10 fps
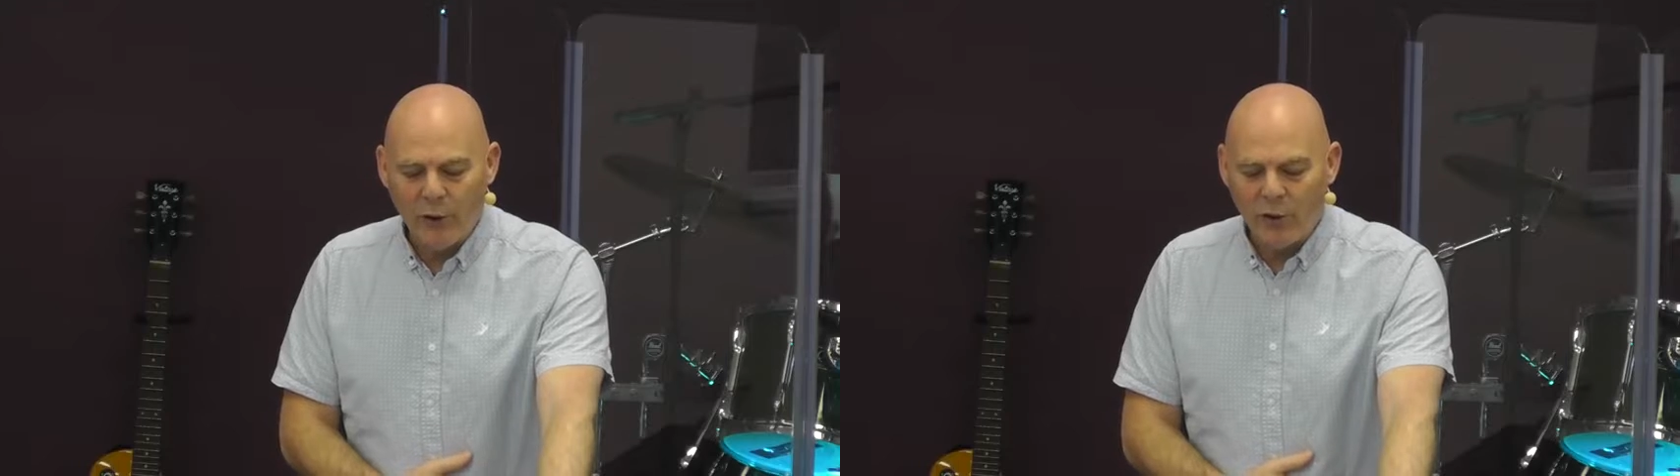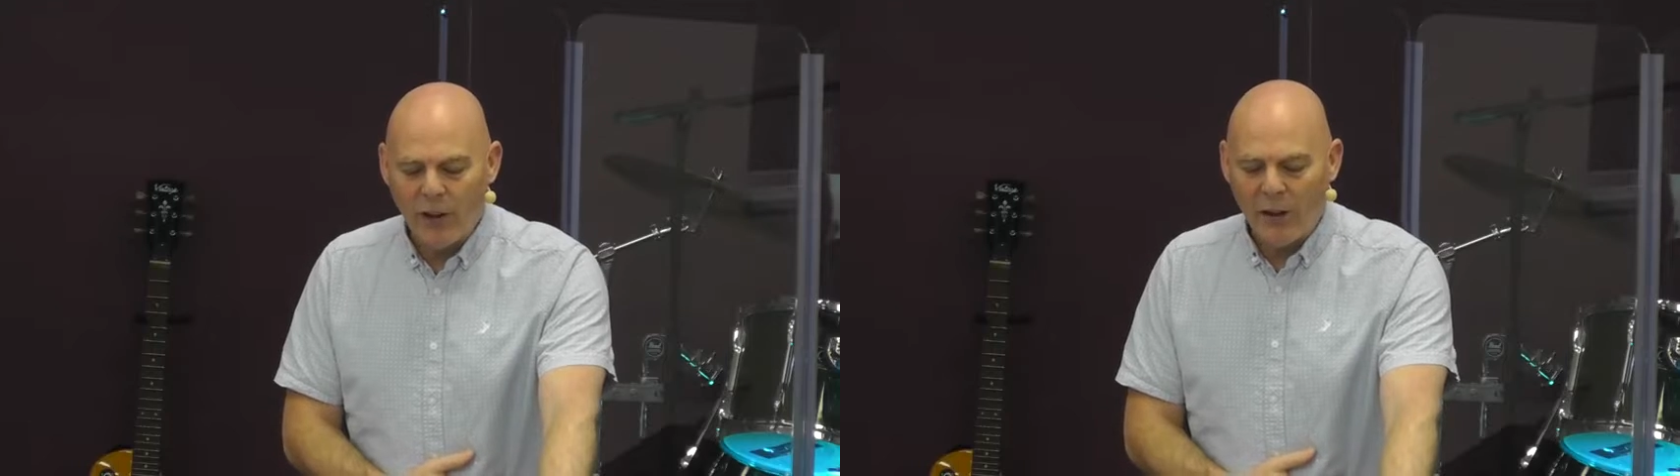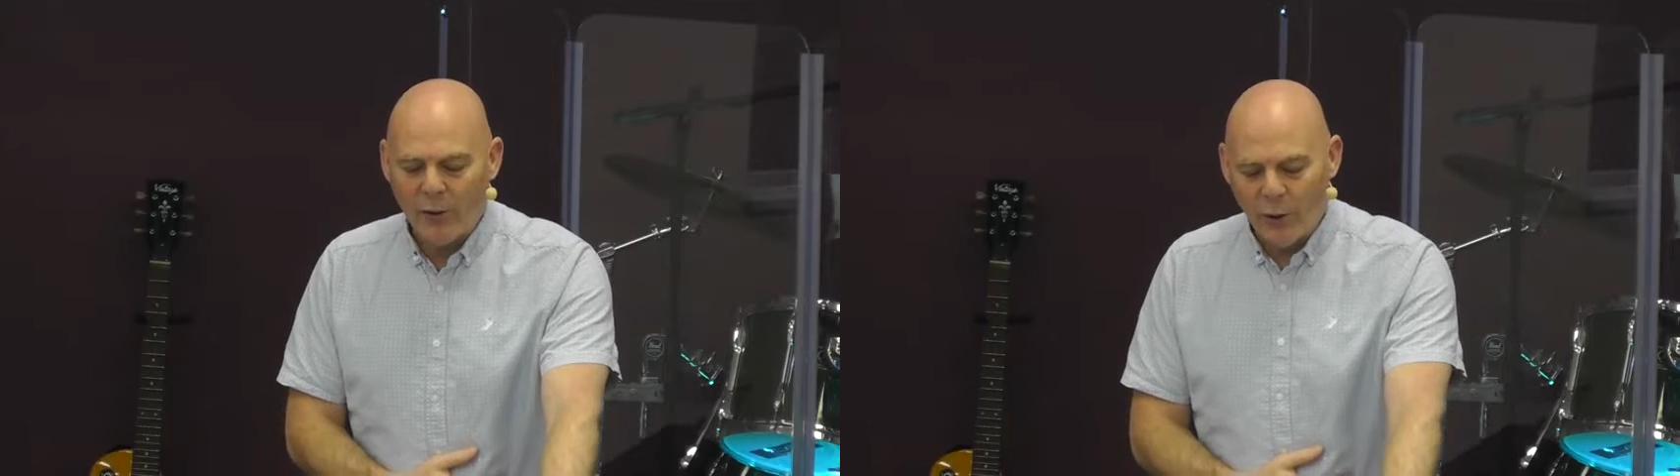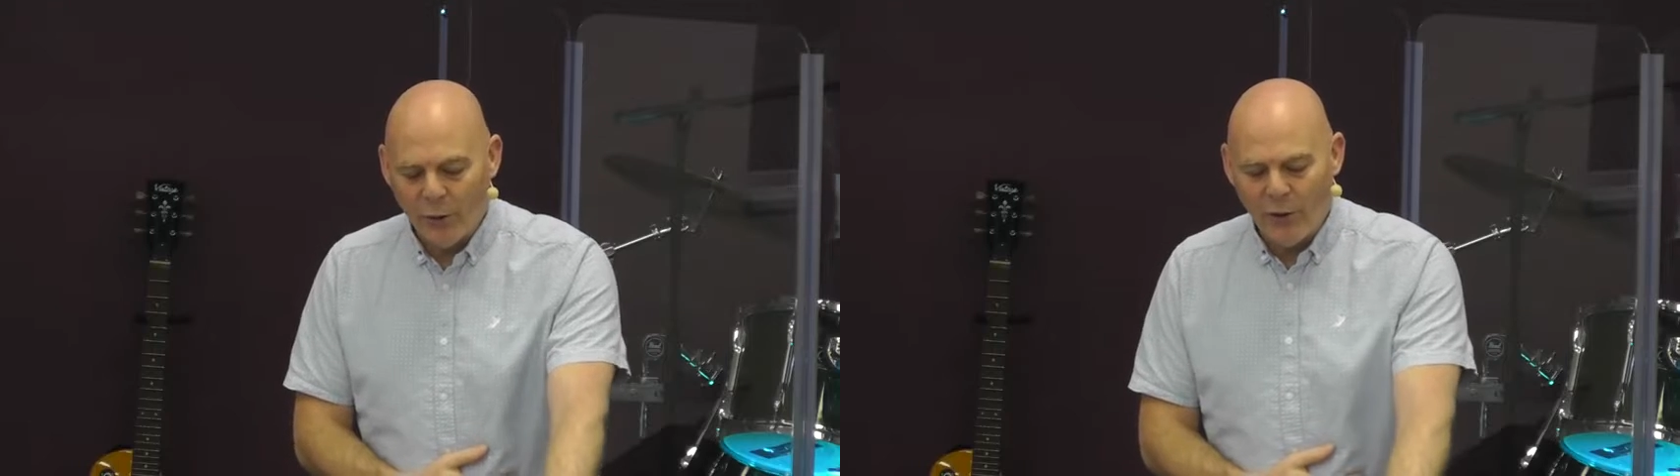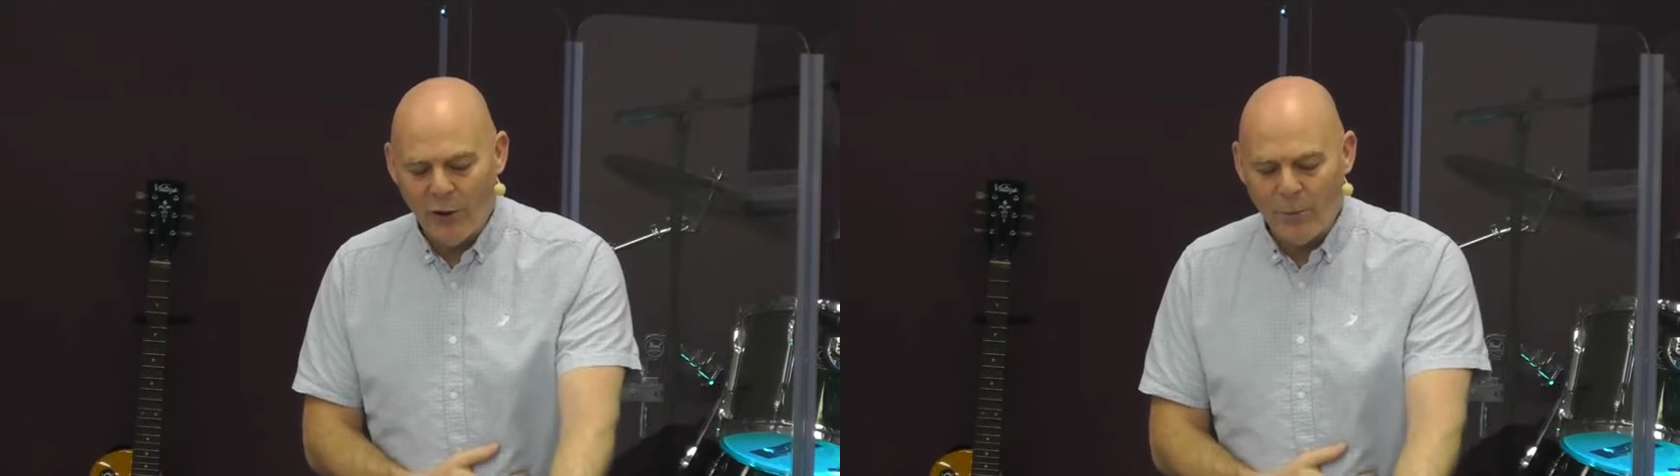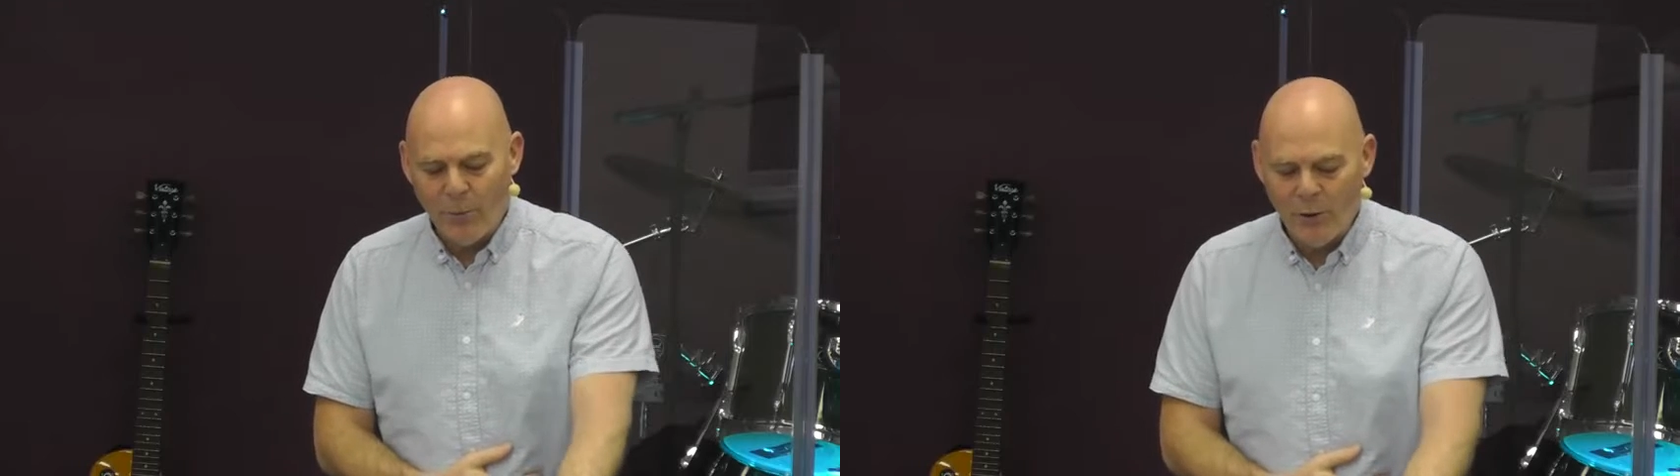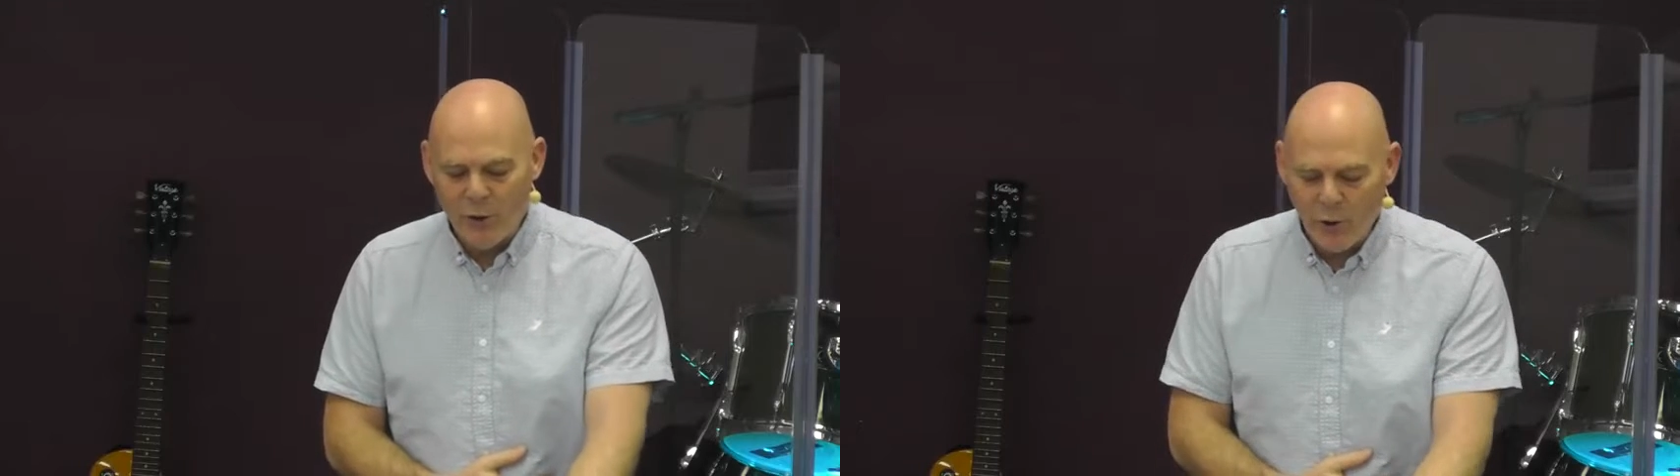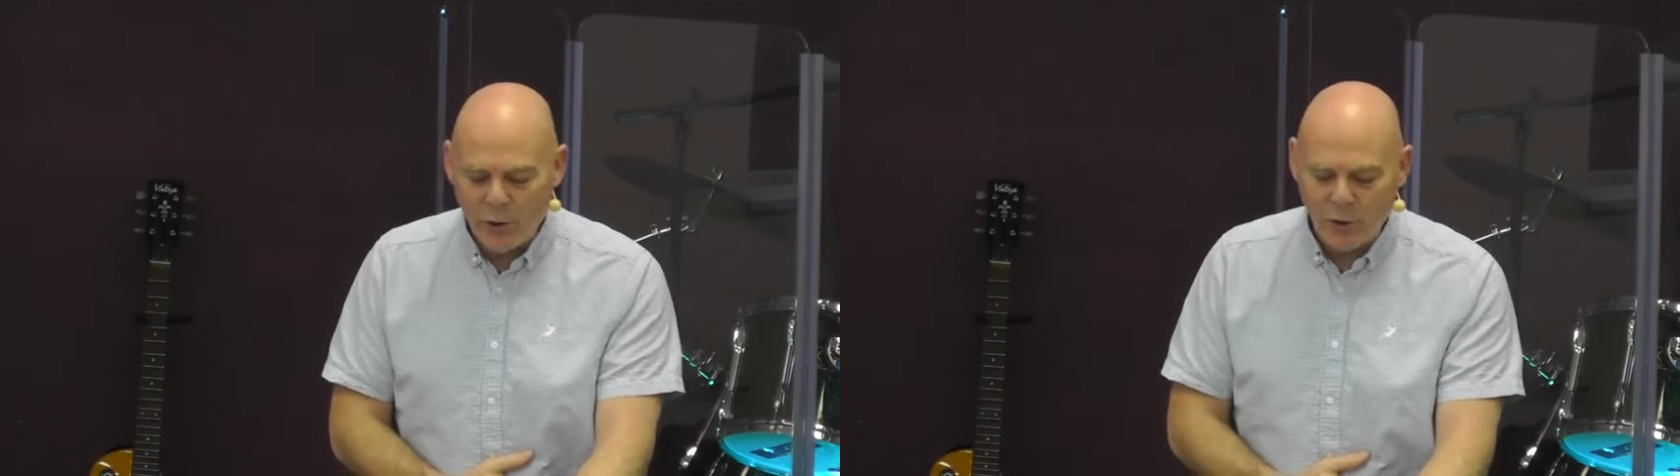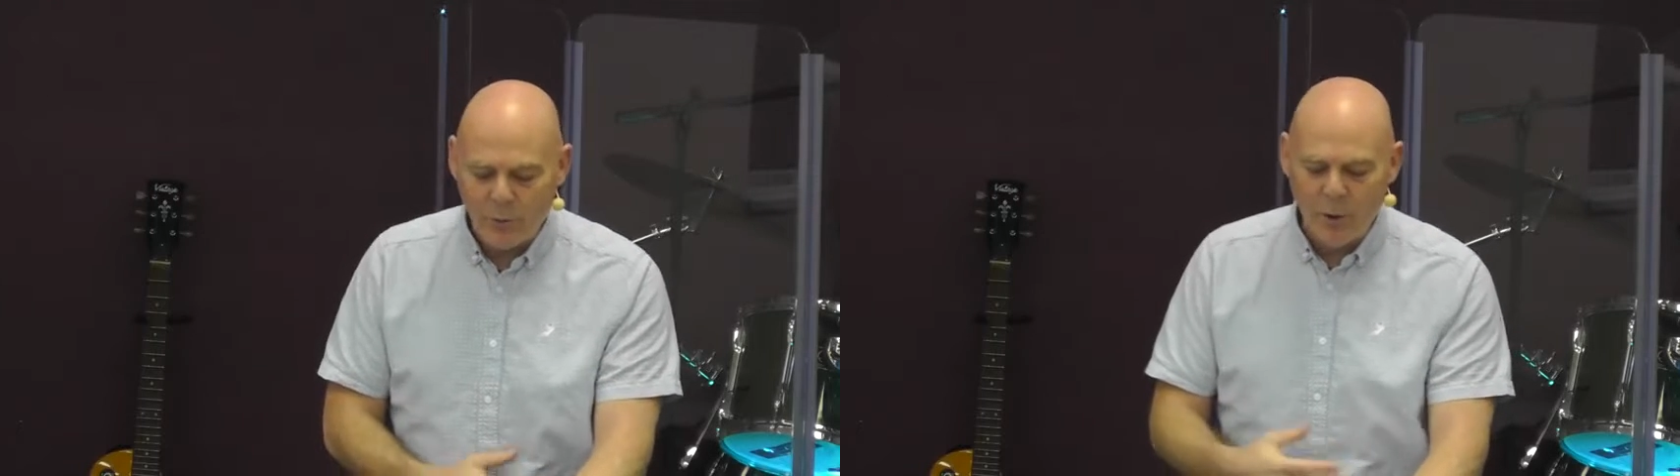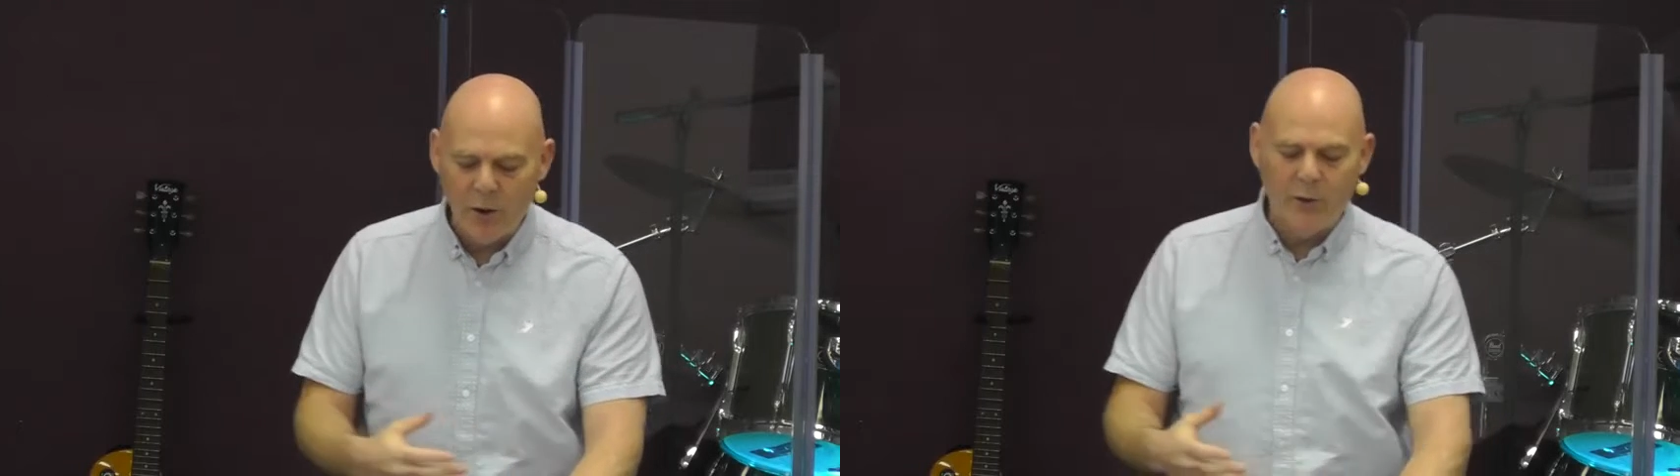because our sufferings produces
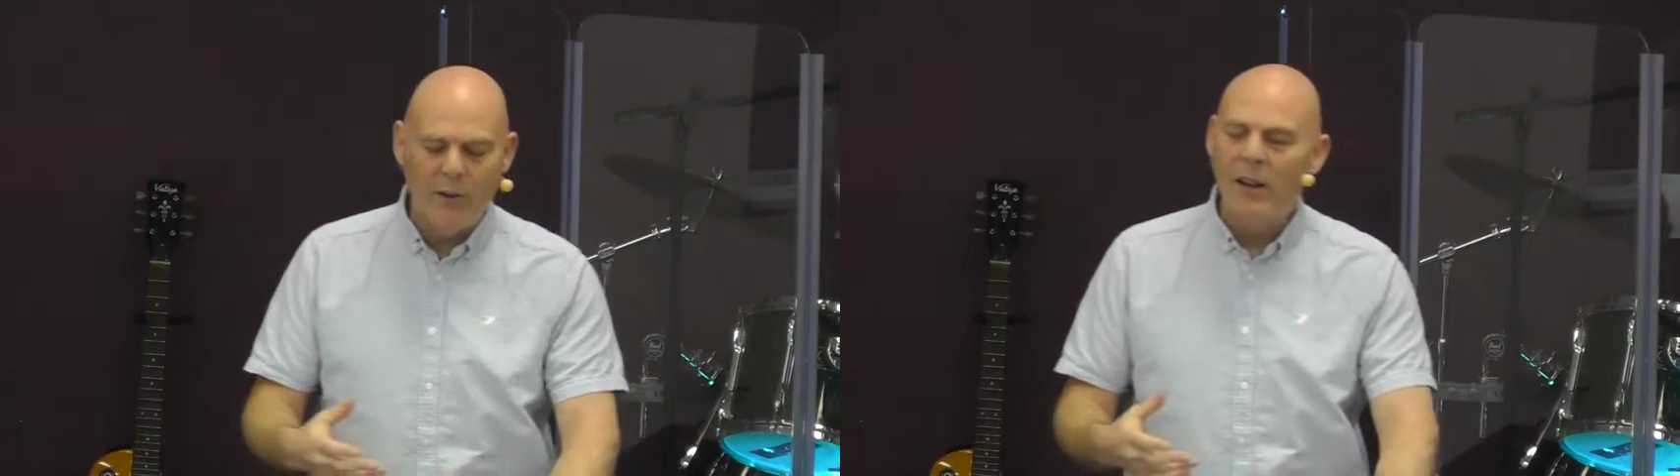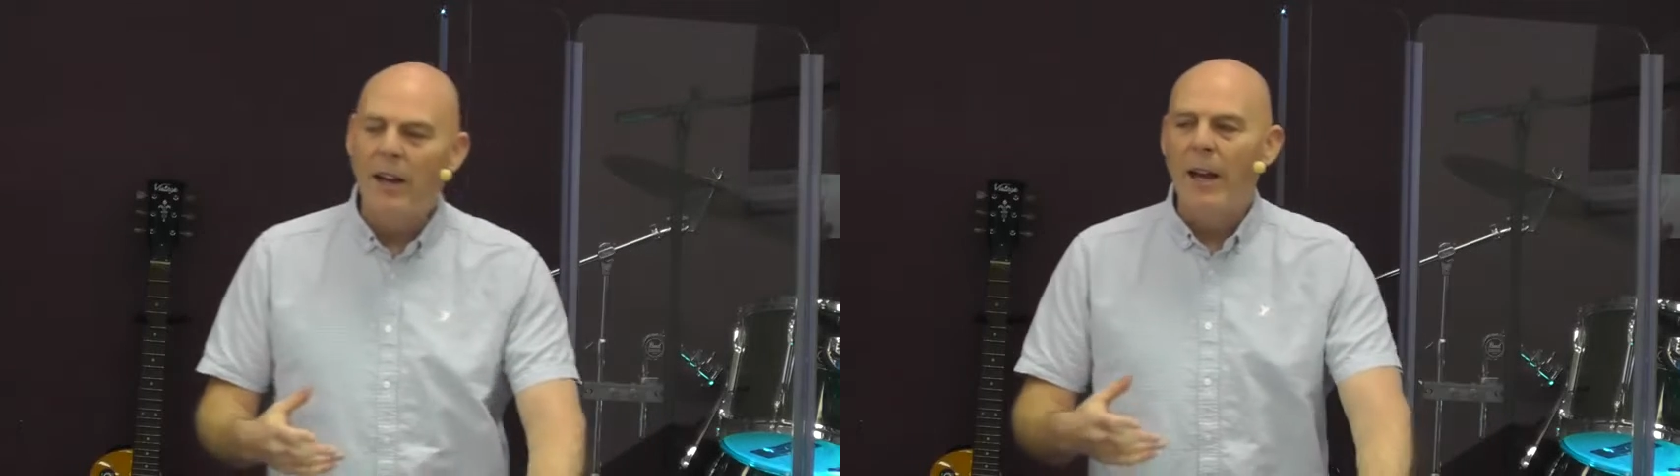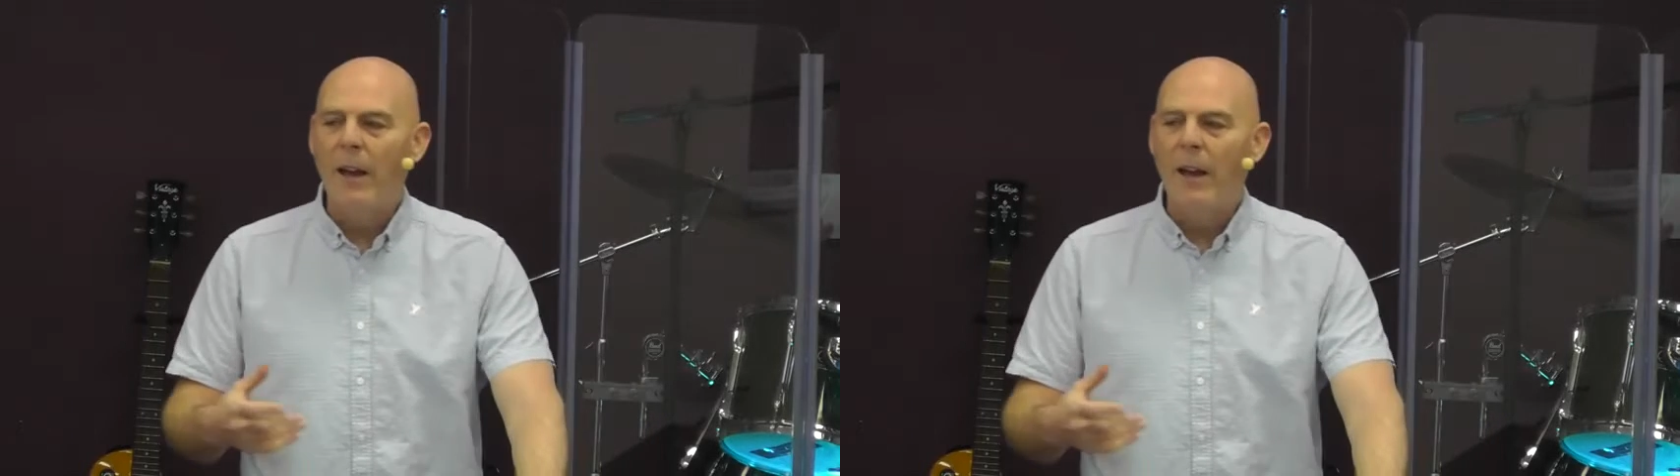perseverance.